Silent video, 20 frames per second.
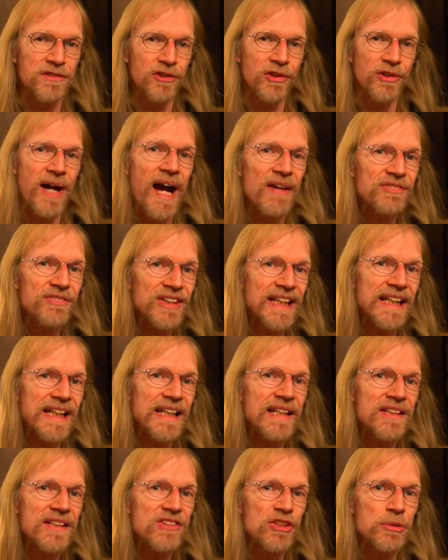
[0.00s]
Crafting
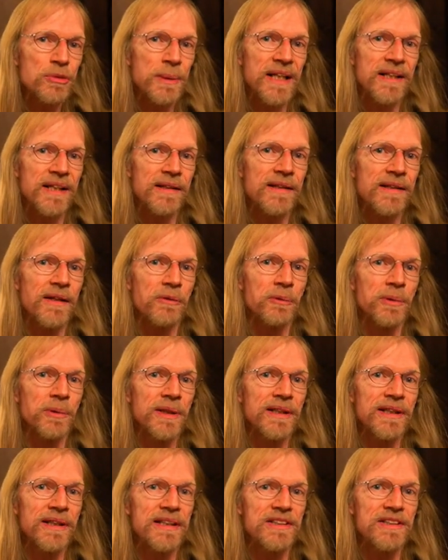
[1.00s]
an instrument that
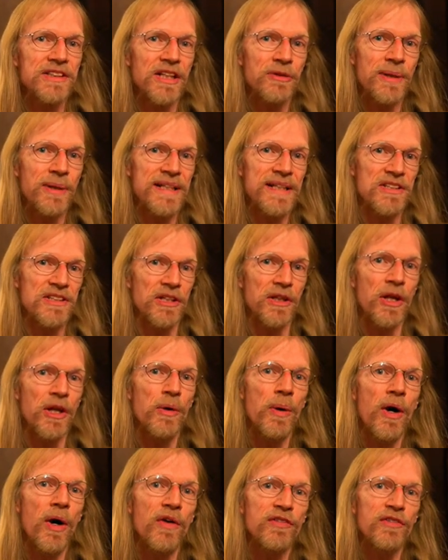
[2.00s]
really generates the
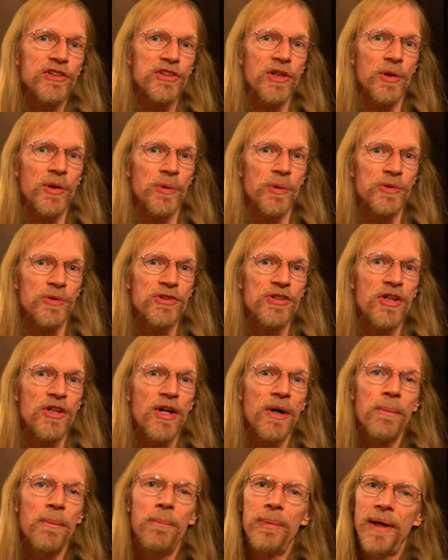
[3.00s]
low overtones,
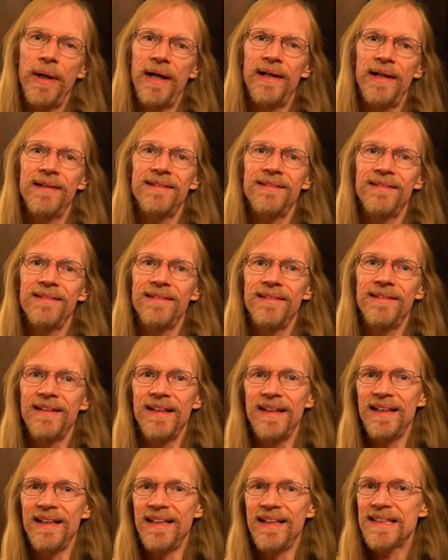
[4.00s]
but
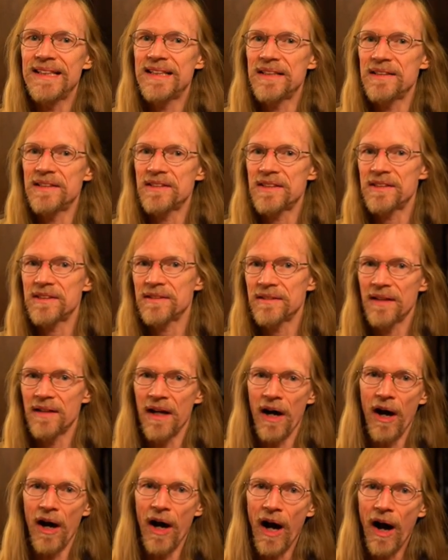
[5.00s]
isn't
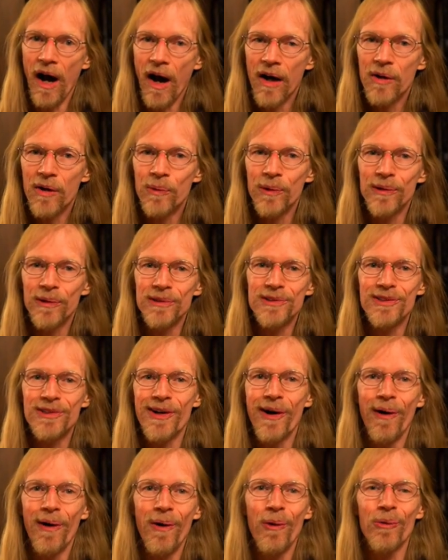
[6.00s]
awkward
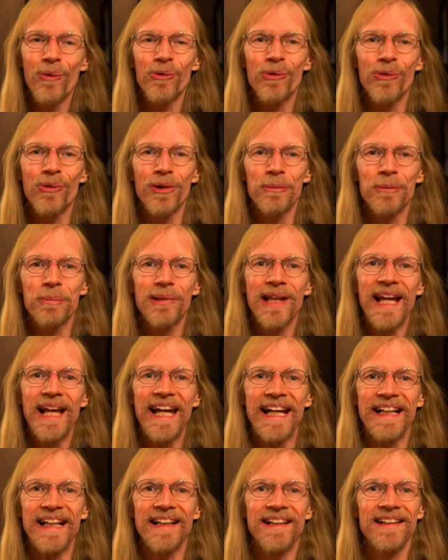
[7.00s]
to hold or
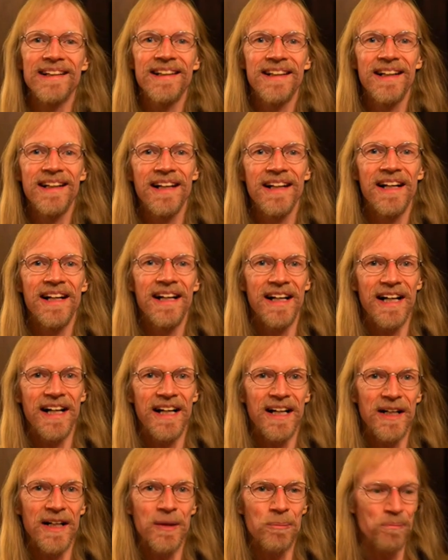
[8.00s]
play.
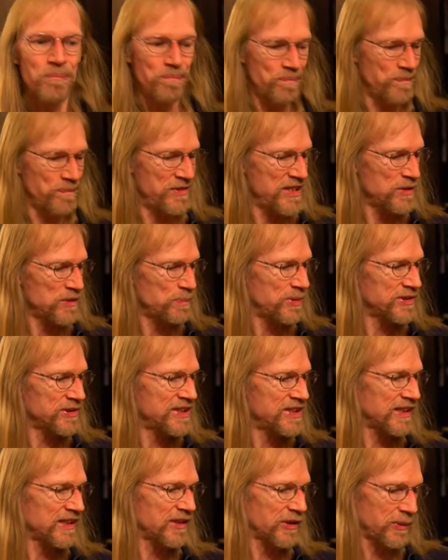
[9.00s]
This
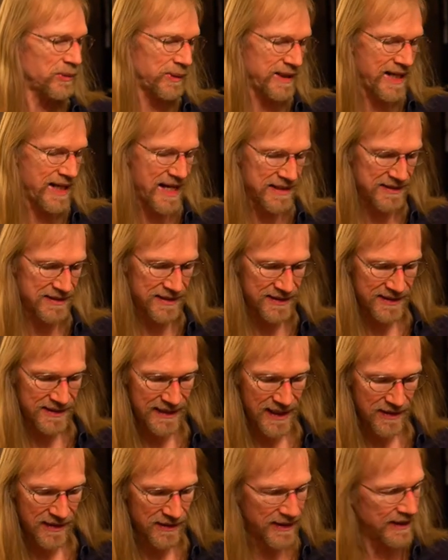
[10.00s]
particular one has a
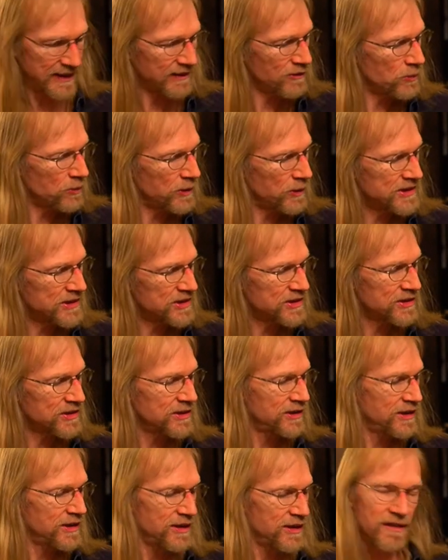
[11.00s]
scale length which
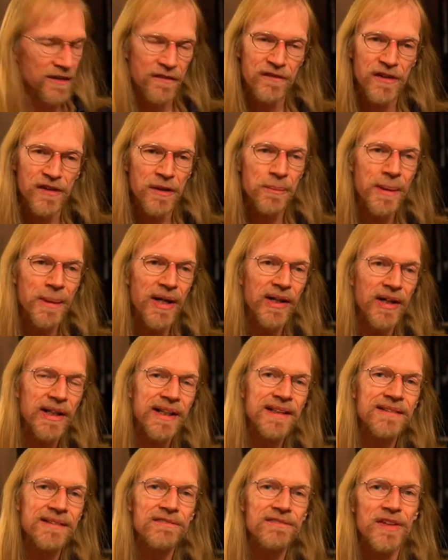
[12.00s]
for
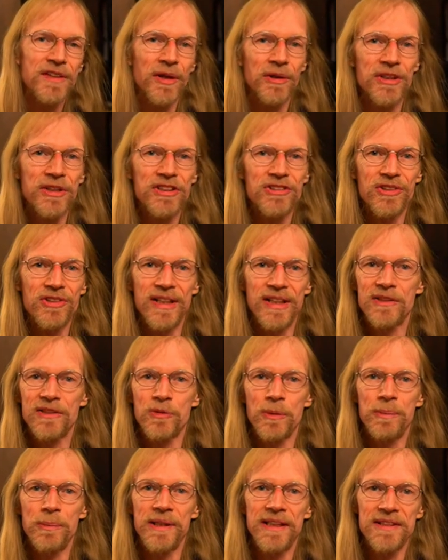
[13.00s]
American viola
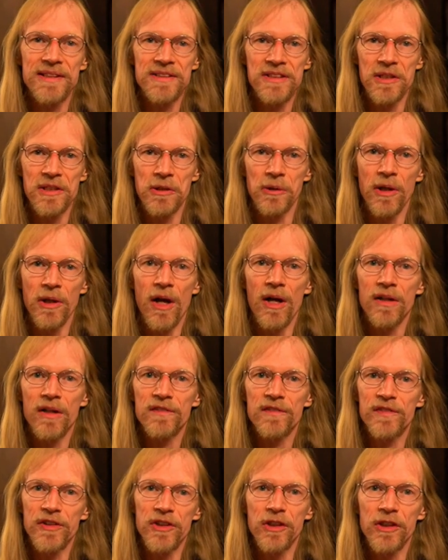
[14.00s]
strings would be considered
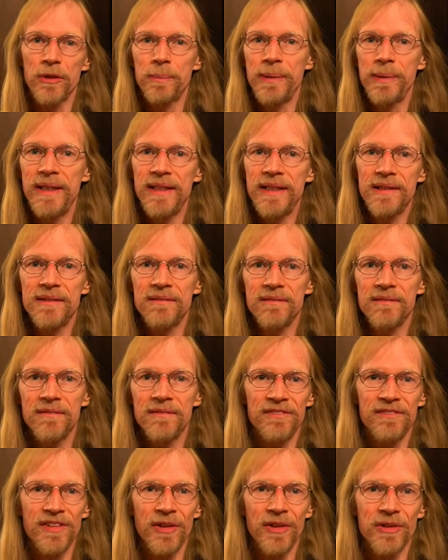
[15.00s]
long. For European
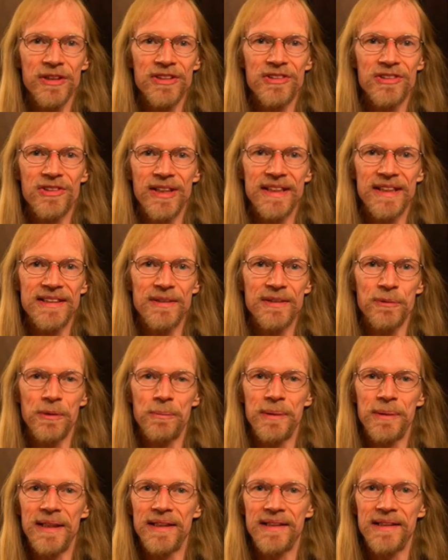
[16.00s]
viola strings, it
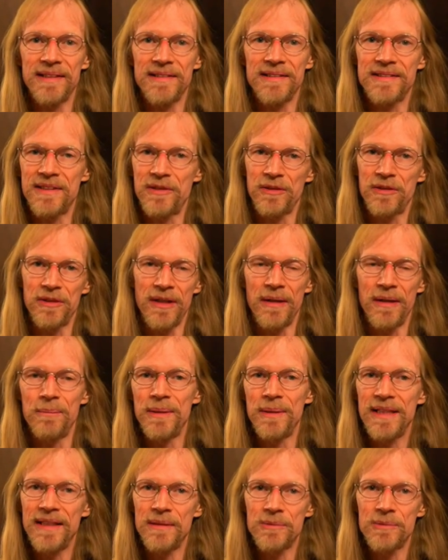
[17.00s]
would be considered a
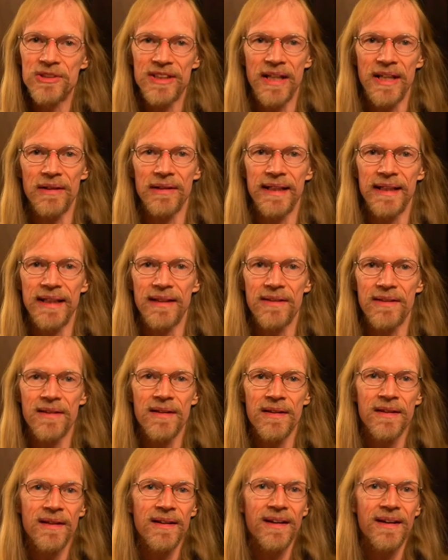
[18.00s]
medium scale length.
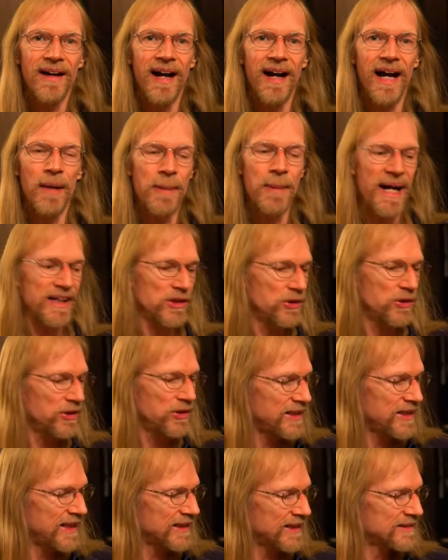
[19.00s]
I
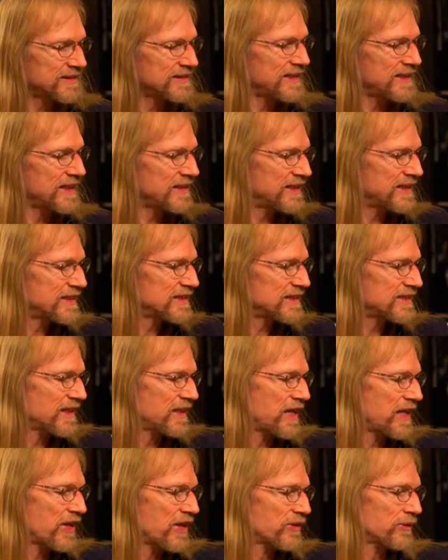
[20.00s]
could extend this
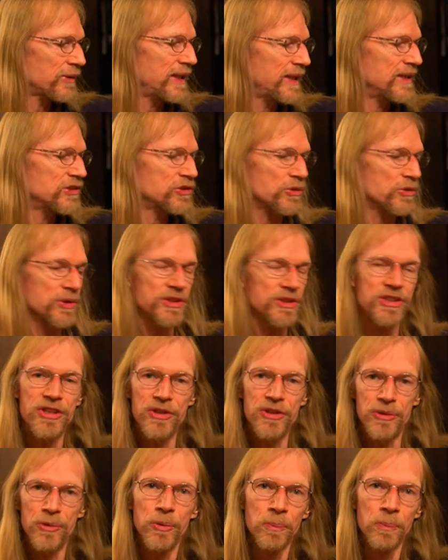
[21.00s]
another inch or
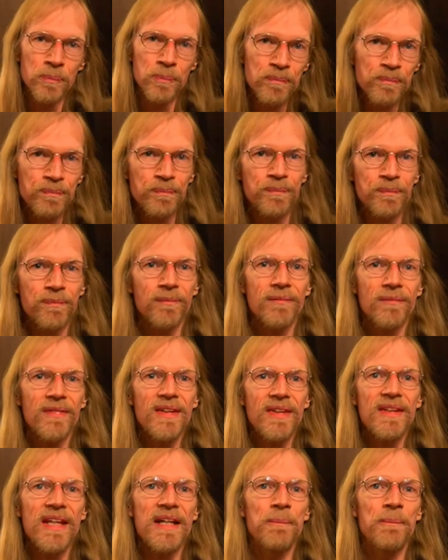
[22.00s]
two,
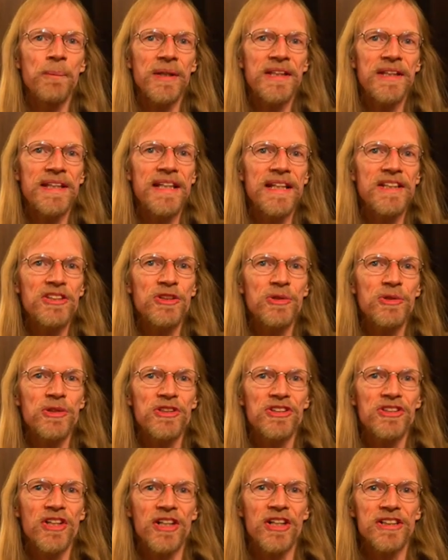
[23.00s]
but the issue
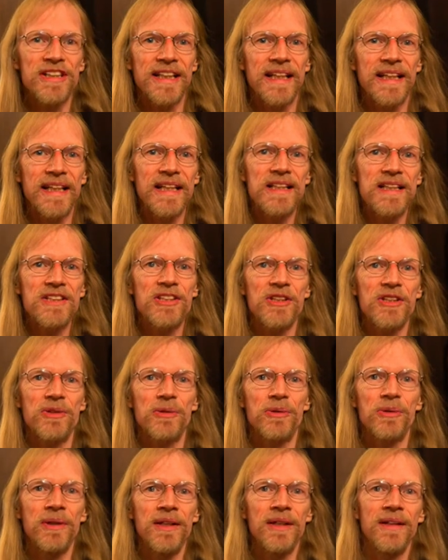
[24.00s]
you start to get
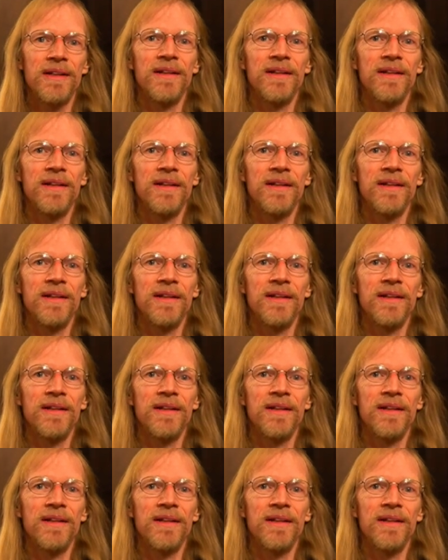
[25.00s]
into,